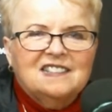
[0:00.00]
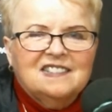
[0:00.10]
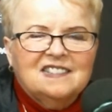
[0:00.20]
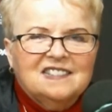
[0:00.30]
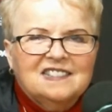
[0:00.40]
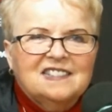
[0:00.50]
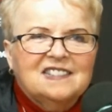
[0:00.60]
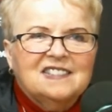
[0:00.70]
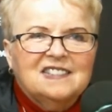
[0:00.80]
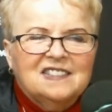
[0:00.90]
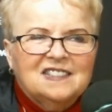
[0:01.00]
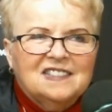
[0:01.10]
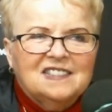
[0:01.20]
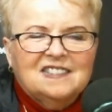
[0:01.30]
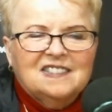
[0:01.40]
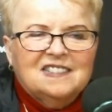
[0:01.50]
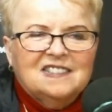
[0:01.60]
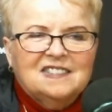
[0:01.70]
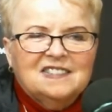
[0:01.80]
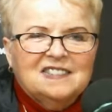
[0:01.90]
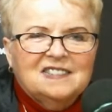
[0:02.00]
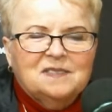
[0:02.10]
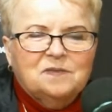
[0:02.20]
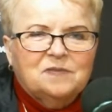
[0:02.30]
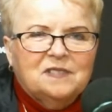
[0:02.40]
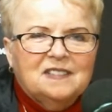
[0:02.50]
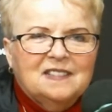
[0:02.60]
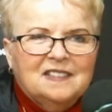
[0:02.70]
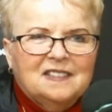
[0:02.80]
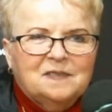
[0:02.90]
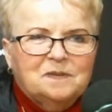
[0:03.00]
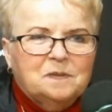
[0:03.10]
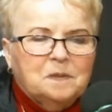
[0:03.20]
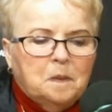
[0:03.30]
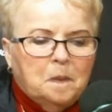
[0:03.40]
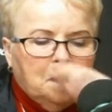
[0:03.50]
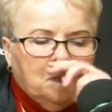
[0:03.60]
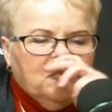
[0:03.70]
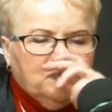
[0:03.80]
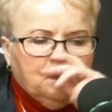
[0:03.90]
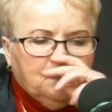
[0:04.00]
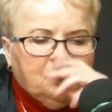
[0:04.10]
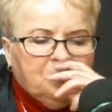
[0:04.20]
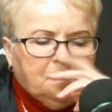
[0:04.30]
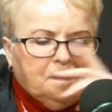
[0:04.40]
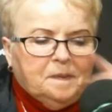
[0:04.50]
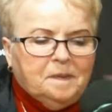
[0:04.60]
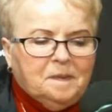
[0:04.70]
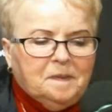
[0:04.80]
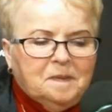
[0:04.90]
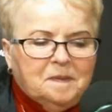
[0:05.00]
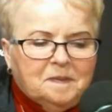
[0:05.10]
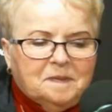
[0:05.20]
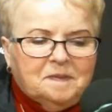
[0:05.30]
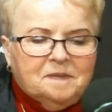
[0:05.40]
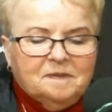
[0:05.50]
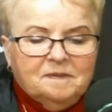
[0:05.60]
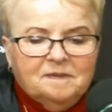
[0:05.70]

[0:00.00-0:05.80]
(silent)